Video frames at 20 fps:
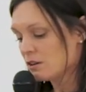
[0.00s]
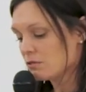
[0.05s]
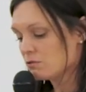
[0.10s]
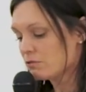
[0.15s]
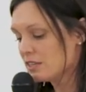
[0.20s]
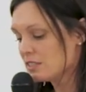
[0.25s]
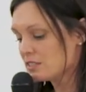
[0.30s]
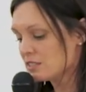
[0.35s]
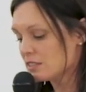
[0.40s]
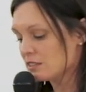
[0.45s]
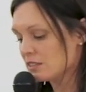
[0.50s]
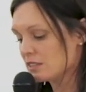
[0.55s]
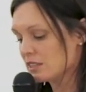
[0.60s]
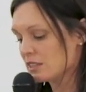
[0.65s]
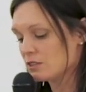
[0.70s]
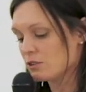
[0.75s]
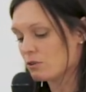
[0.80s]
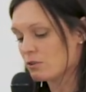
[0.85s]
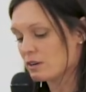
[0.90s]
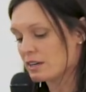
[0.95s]

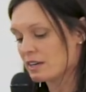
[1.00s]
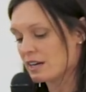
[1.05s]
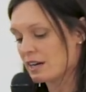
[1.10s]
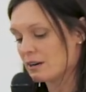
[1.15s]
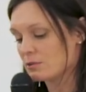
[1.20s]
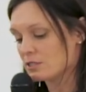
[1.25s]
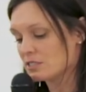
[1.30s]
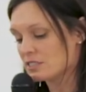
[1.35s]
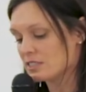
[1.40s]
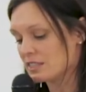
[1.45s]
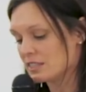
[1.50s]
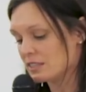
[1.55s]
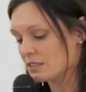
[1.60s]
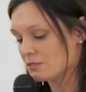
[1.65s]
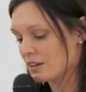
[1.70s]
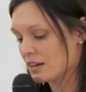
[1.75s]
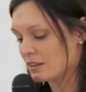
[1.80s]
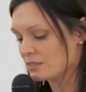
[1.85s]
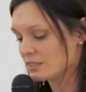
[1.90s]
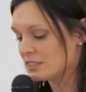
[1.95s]
Recently, Laura and I were sitting
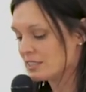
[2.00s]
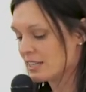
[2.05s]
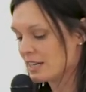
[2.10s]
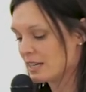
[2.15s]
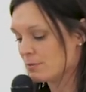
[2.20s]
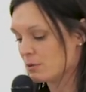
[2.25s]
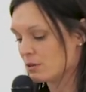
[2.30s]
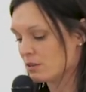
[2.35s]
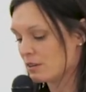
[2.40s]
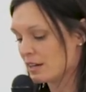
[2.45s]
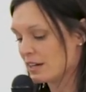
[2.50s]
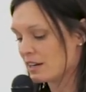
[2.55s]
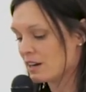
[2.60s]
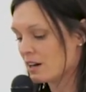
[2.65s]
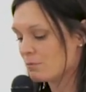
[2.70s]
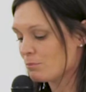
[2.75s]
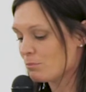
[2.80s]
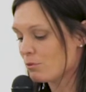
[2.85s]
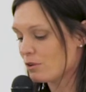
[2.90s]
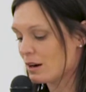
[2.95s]
around a table, and
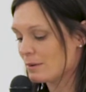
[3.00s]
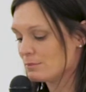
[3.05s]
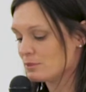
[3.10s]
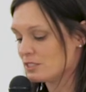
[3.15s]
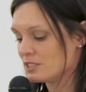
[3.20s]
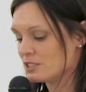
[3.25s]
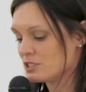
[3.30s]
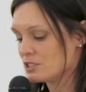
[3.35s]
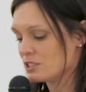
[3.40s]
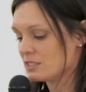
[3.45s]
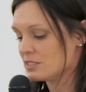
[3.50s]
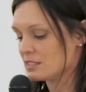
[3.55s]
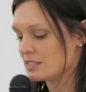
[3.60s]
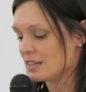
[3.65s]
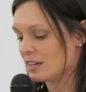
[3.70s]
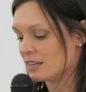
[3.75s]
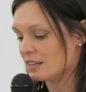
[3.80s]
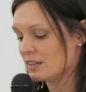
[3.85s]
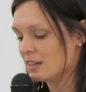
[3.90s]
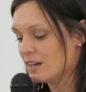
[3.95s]
unprompted, she
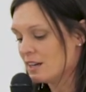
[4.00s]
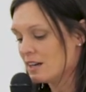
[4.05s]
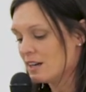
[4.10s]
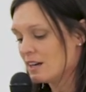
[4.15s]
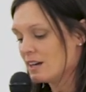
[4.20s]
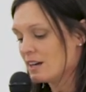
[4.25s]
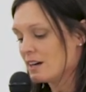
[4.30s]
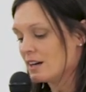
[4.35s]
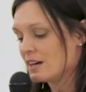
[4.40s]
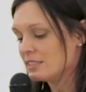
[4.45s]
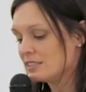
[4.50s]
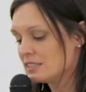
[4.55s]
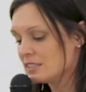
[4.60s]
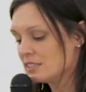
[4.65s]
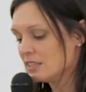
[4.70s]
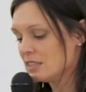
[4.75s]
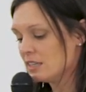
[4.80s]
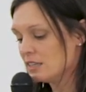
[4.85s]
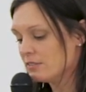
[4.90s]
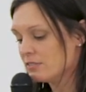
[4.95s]
said, "I
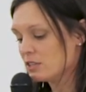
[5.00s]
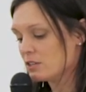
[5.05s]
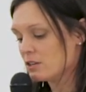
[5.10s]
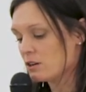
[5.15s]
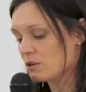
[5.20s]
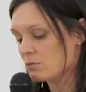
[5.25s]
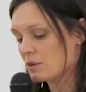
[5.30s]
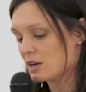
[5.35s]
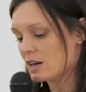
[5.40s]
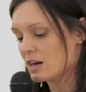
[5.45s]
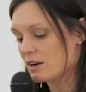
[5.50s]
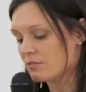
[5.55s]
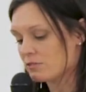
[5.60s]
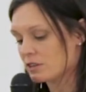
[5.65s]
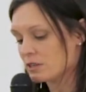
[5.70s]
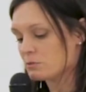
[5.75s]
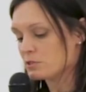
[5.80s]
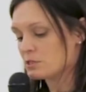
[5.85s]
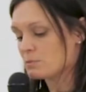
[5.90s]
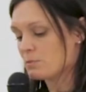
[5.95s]
didn't even know
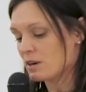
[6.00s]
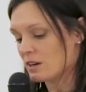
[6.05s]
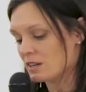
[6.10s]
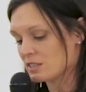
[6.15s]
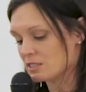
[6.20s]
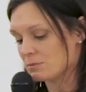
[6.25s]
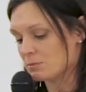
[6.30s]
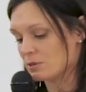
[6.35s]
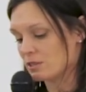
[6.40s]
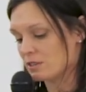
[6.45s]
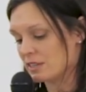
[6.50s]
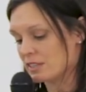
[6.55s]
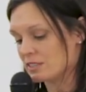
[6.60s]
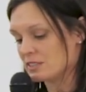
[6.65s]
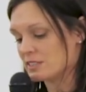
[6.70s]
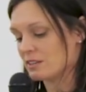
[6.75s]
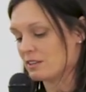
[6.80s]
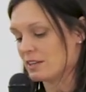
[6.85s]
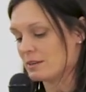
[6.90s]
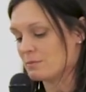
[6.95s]
recovery was possible
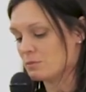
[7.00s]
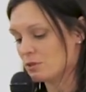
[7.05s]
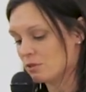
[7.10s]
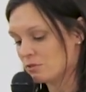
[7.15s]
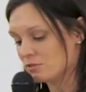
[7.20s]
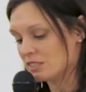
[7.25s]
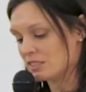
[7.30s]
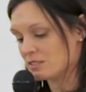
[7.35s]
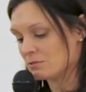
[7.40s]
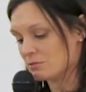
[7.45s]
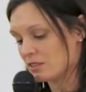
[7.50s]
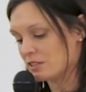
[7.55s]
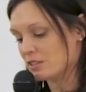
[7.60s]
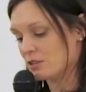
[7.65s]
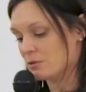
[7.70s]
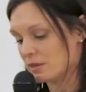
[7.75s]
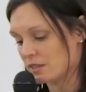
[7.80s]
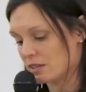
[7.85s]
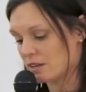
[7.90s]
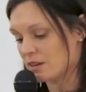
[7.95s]
until I moved in with
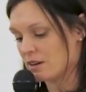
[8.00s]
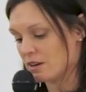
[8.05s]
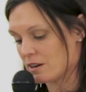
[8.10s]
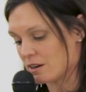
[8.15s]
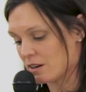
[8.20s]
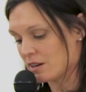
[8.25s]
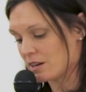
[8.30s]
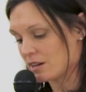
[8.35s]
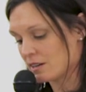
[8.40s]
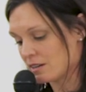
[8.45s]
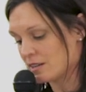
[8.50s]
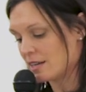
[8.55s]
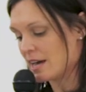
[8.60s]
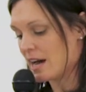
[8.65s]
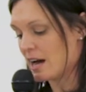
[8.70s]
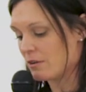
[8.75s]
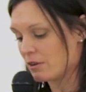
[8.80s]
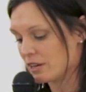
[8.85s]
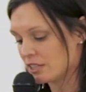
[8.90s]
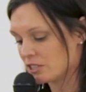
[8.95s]
you and Kirk.
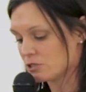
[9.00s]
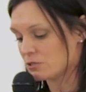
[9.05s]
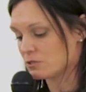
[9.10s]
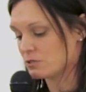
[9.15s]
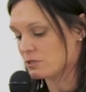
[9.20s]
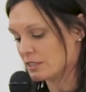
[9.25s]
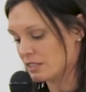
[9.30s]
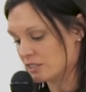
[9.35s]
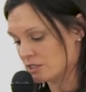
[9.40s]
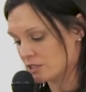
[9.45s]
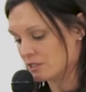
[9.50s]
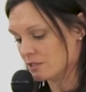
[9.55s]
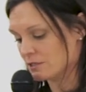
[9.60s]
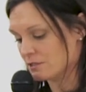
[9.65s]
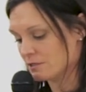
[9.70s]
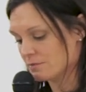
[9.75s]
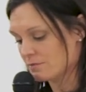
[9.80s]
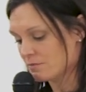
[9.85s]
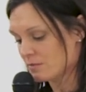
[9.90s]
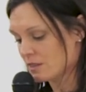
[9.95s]
Now I truly do."